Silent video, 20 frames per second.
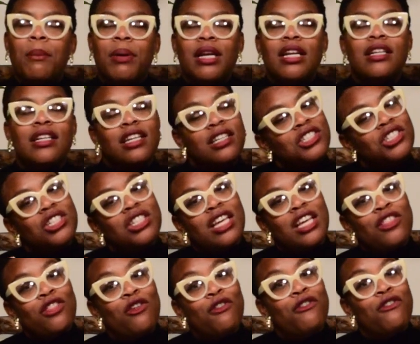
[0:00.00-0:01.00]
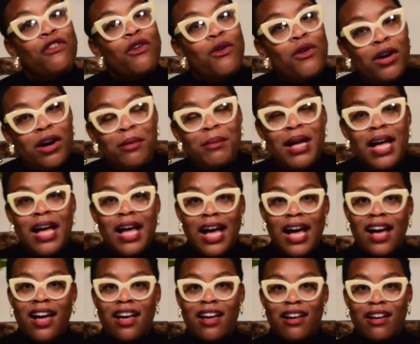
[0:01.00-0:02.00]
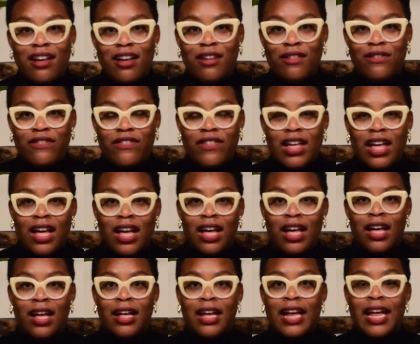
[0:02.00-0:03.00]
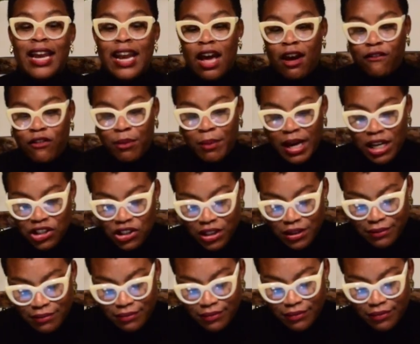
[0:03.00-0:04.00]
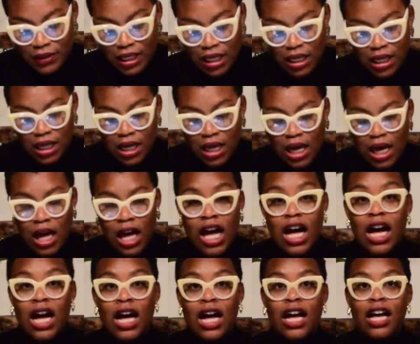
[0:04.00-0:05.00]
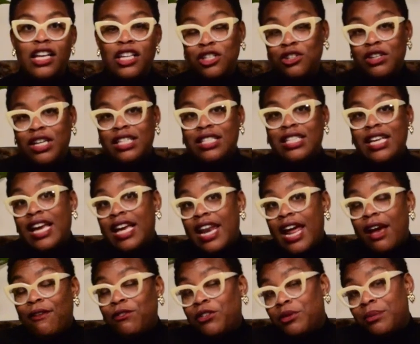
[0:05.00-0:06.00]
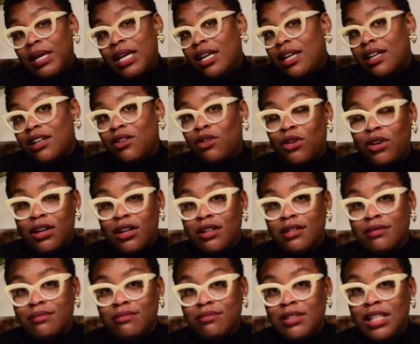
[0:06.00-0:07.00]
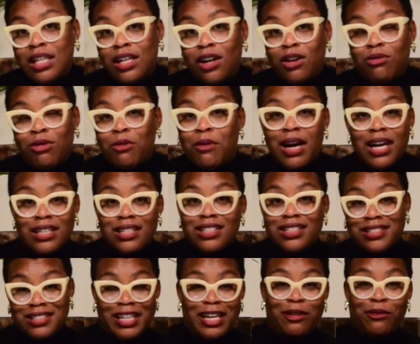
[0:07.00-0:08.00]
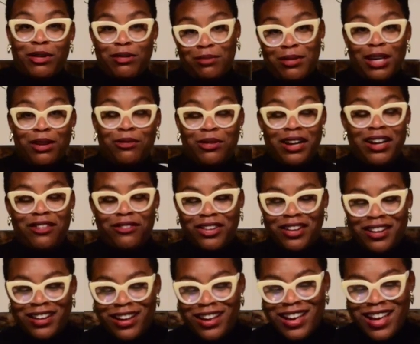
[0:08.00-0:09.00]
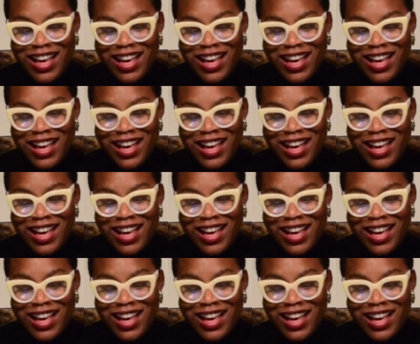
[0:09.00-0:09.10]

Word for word: benediction in the form of an affirmation. And you can say it after me, or, you know, rewind it and say it with me, whatever.